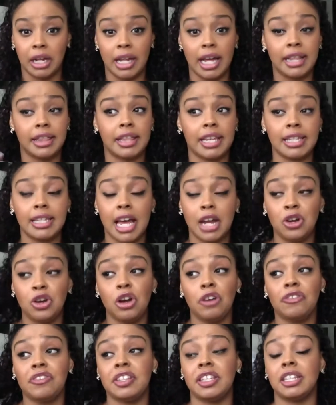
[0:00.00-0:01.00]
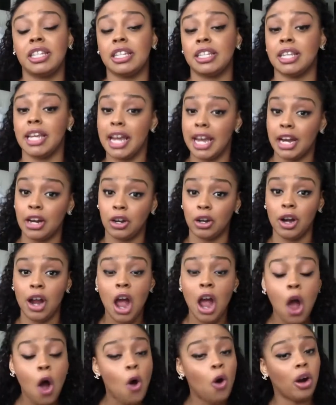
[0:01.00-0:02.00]
Like this, I don't know if it's this hair
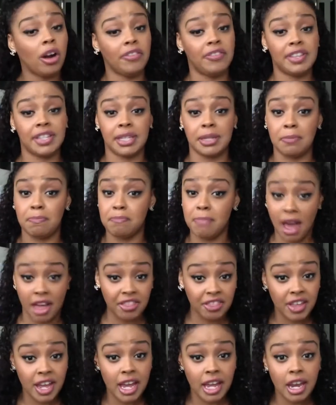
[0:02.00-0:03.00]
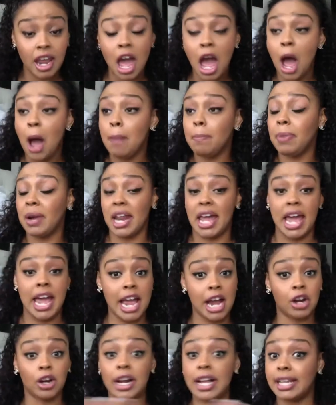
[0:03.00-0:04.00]
or if it's the method, but
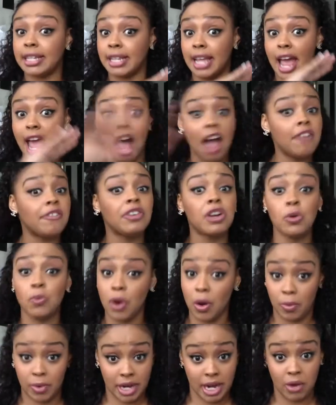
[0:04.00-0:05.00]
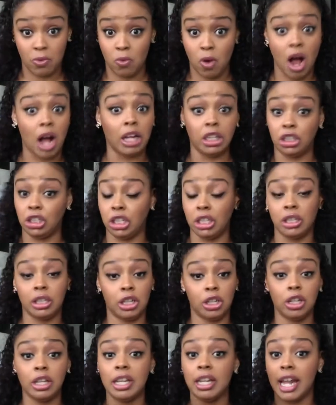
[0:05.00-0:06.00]
hair is everywhere when I wash it.
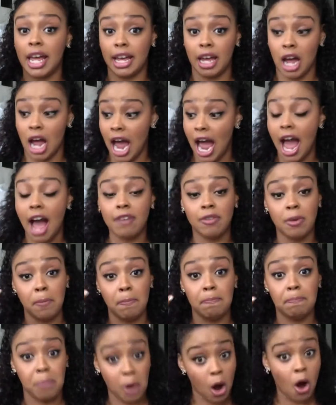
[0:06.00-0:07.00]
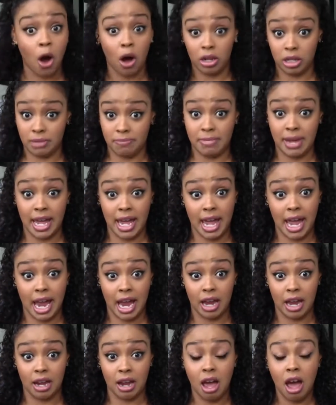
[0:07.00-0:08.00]
Literally, like, I have a ball in my
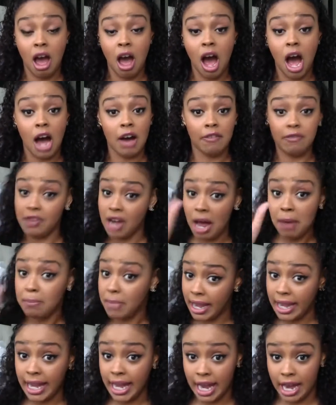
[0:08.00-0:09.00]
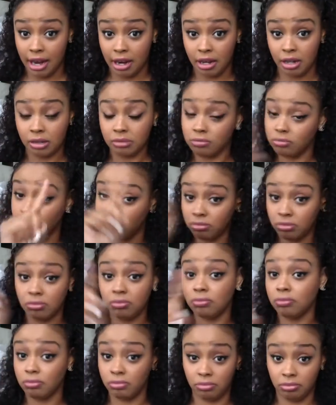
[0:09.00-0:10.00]
hand. Not my hair.
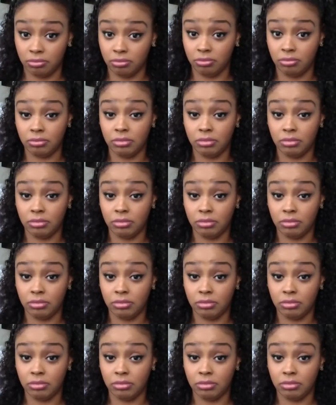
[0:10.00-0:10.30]
Mm-mm.